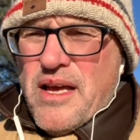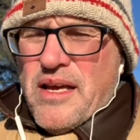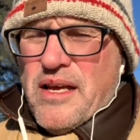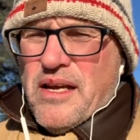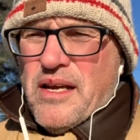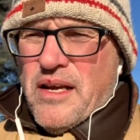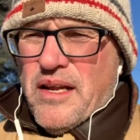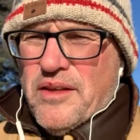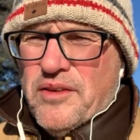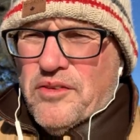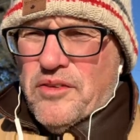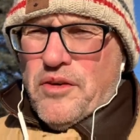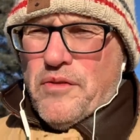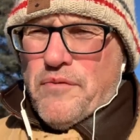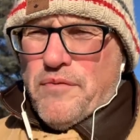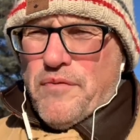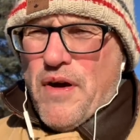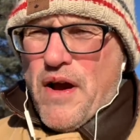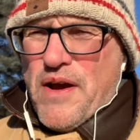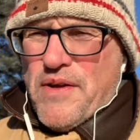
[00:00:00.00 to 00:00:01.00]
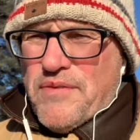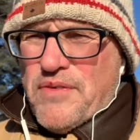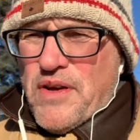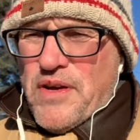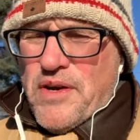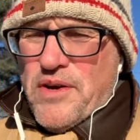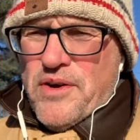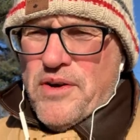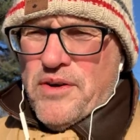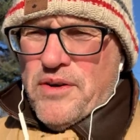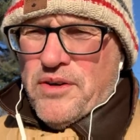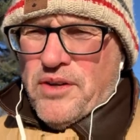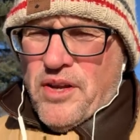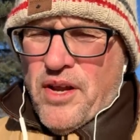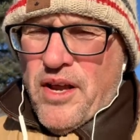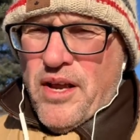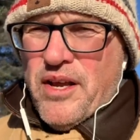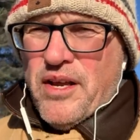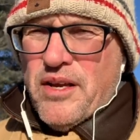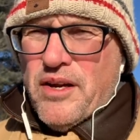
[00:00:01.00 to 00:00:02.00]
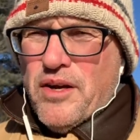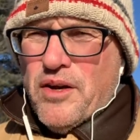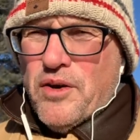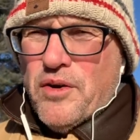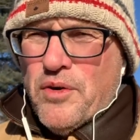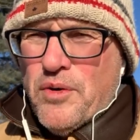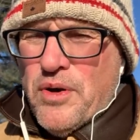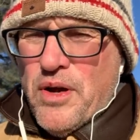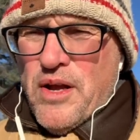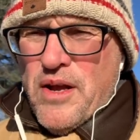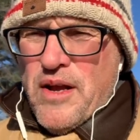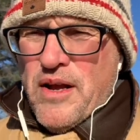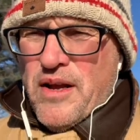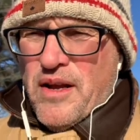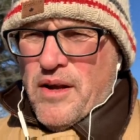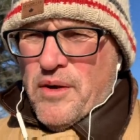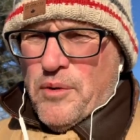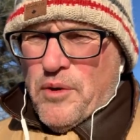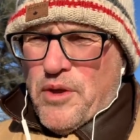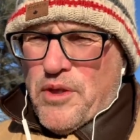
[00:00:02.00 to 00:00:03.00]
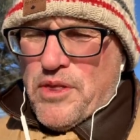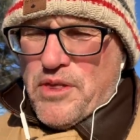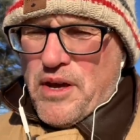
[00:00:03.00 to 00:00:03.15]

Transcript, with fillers: in less than five years, you know, with